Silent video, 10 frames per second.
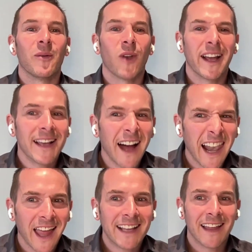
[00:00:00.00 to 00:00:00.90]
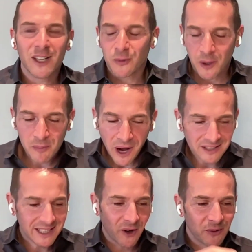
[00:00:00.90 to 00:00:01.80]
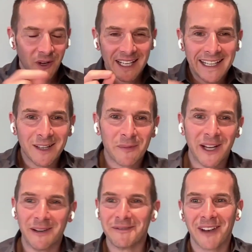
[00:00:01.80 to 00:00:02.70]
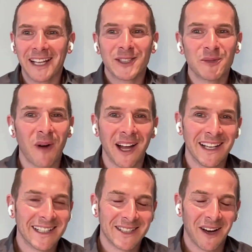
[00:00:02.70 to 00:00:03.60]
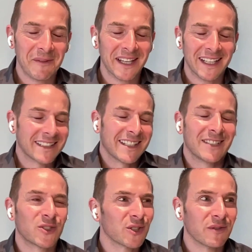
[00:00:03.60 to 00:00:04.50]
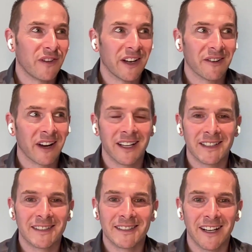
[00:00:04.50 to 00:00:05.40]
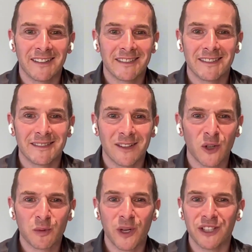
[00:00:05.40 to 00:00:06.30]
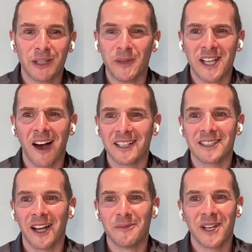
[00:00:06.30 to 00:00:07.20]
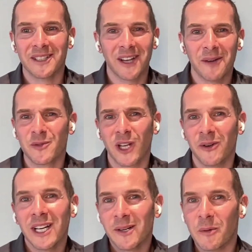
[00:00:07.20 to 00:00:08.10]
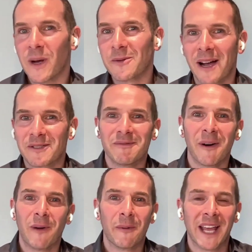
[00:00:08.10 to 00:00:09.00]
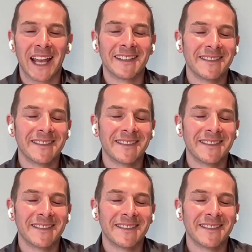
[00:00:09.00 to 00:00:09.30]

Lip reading: like, I like that. I just want to pass it on one little bit of like smile at a time. I think it's just fun, right? It's, yeah. Entrepreneurship is hard times at times. So we may as well have some fun where we can.